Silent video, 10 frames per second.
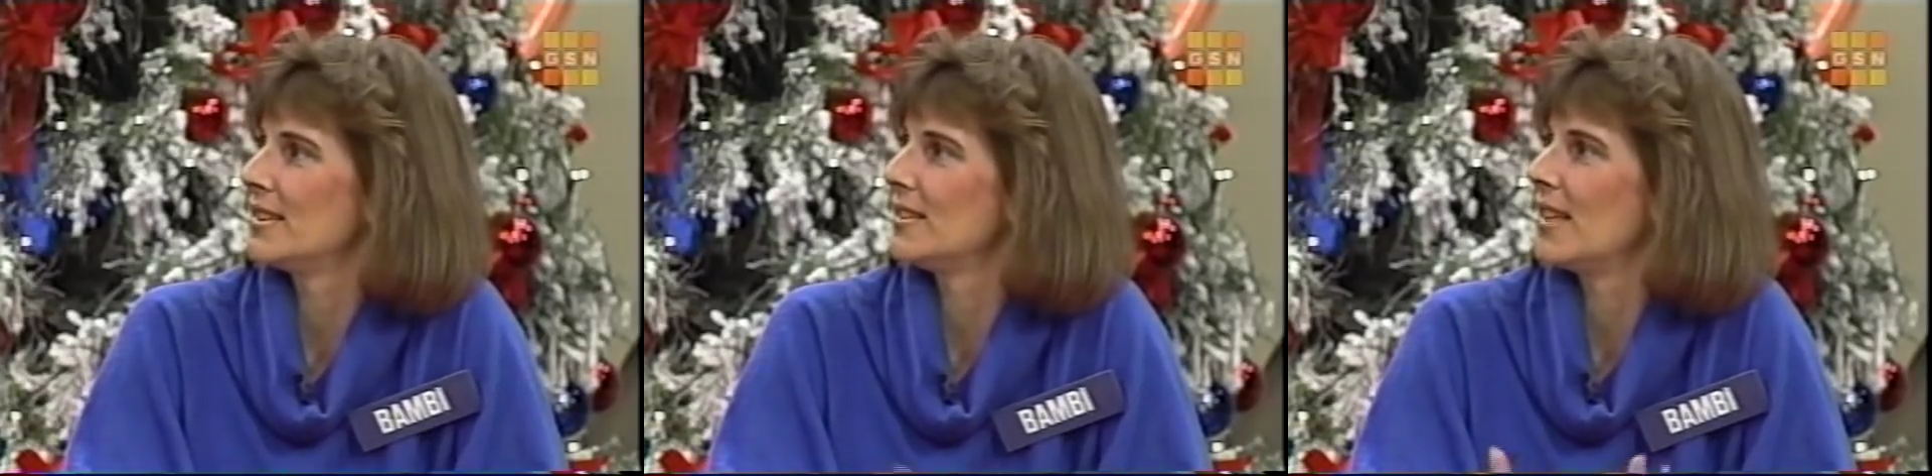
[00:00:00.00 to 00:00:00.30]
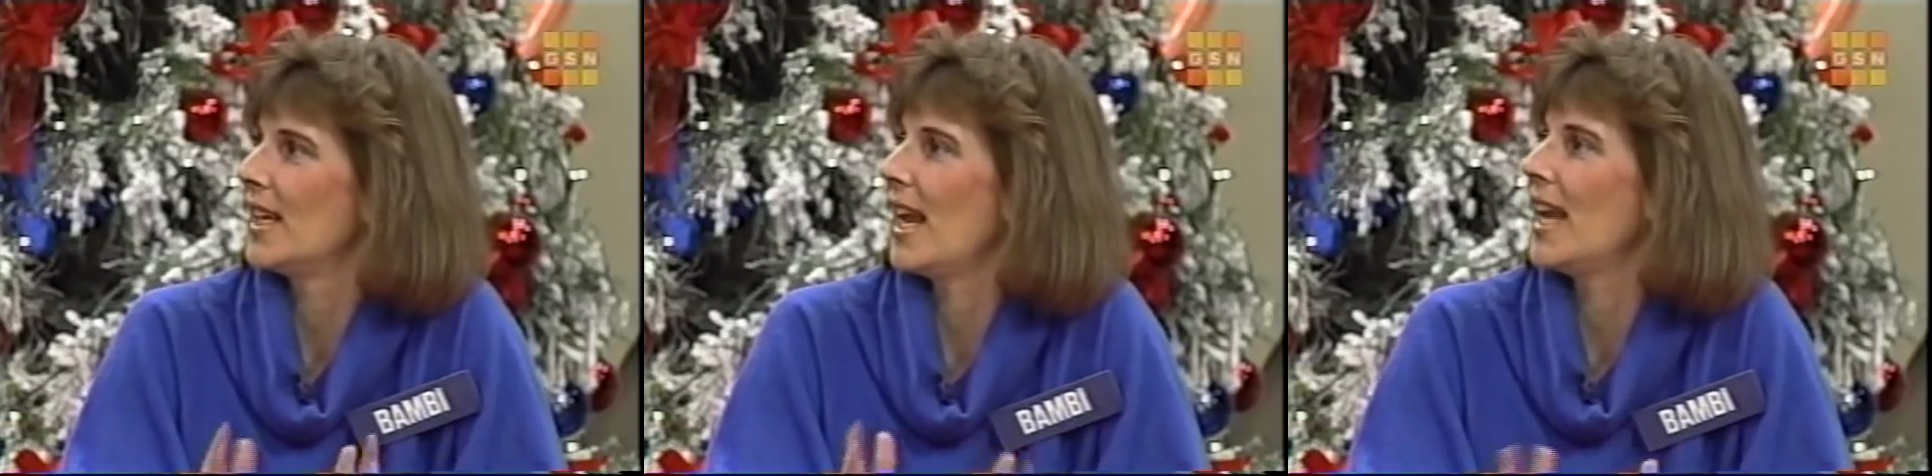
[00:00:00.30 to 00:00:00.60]
Just
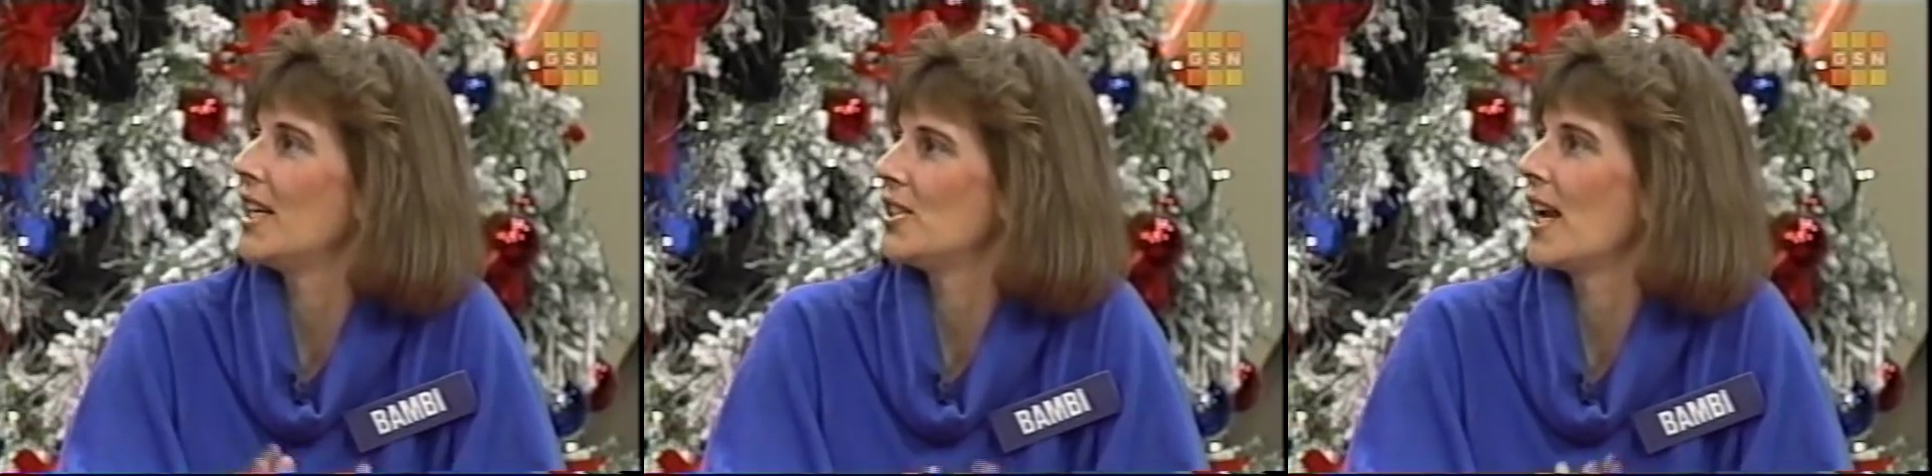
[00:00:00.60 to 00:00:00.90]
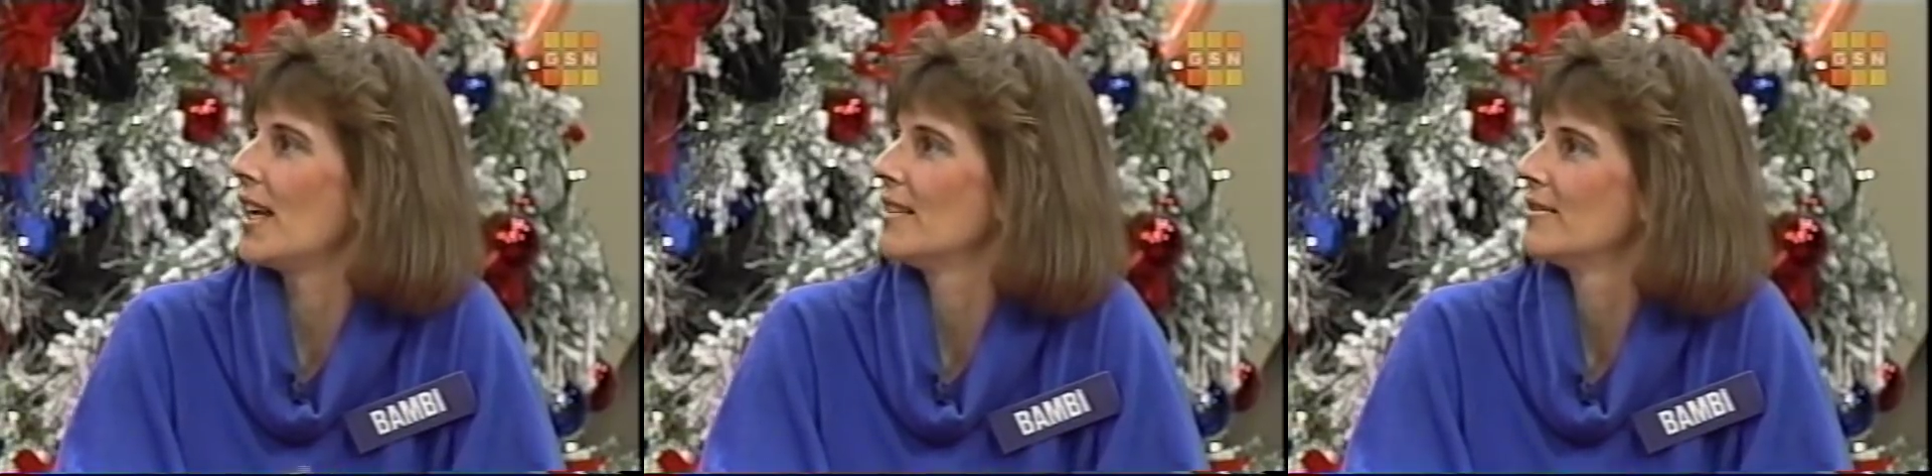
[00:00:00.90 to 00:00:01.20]
an just A and
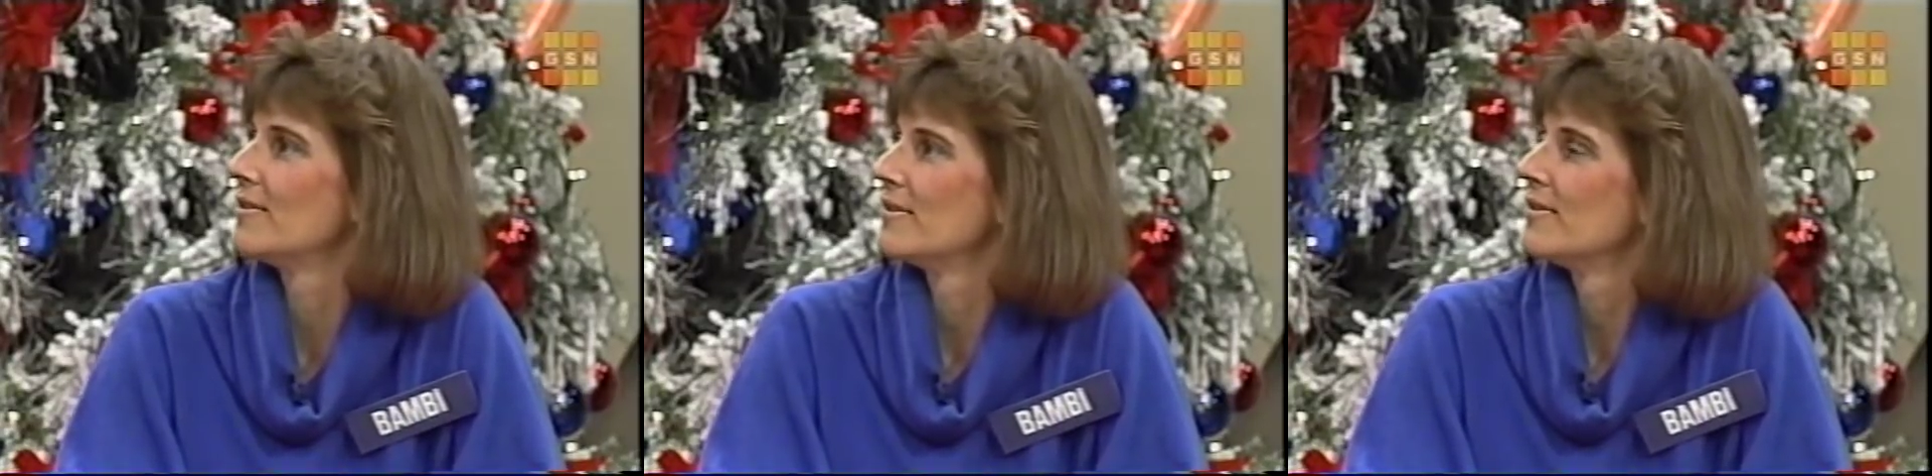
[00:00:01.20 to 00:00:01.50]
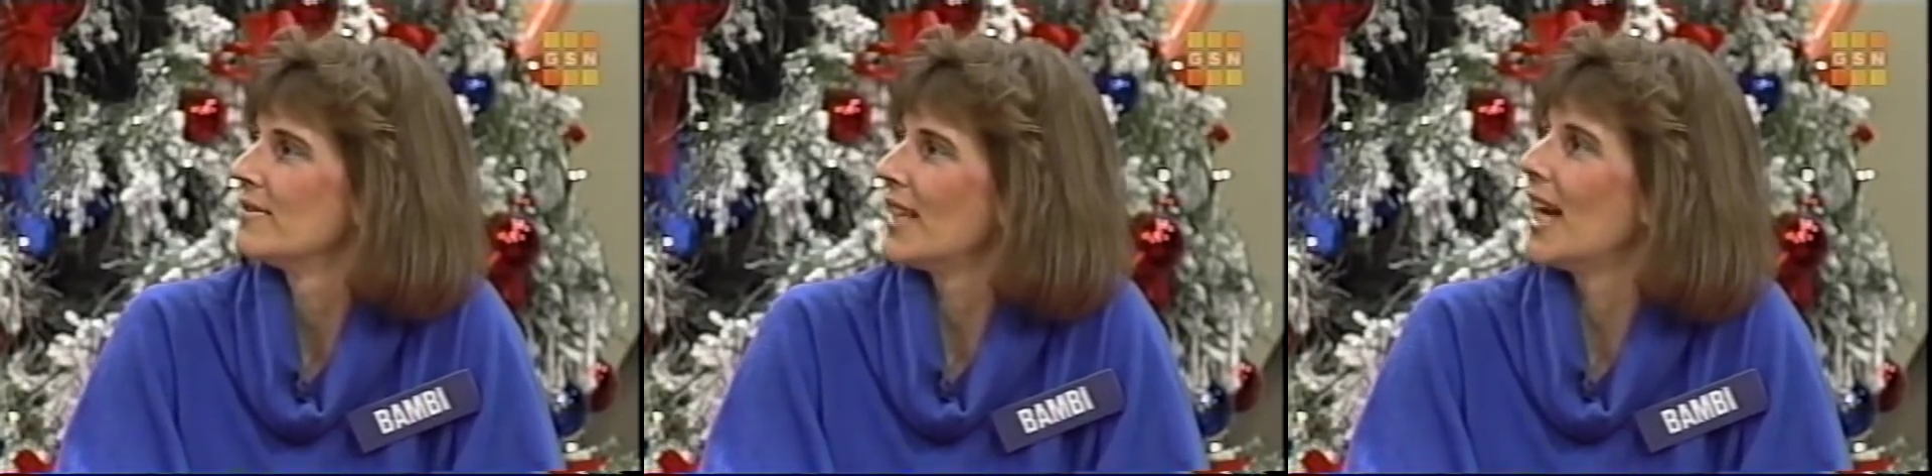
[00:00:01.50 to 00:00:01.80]
a J. An A and
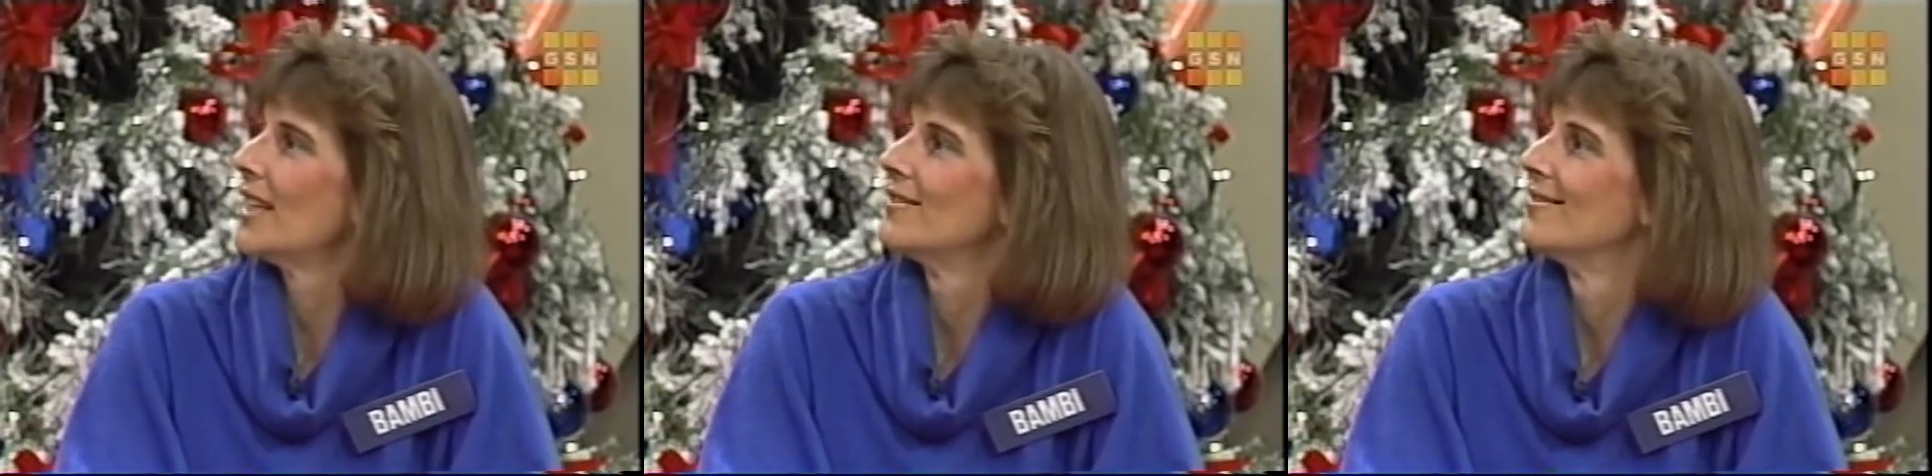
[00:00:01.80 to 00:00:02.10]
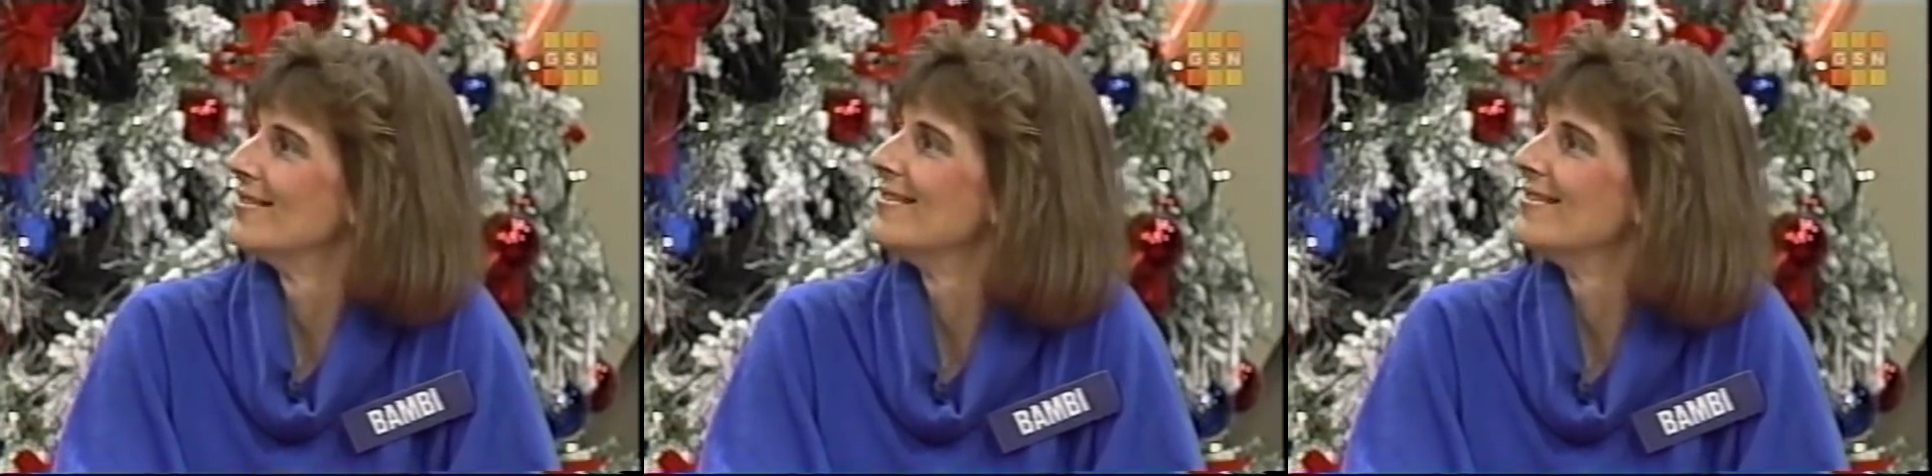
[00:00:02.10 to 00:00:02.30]
a J. Yeah.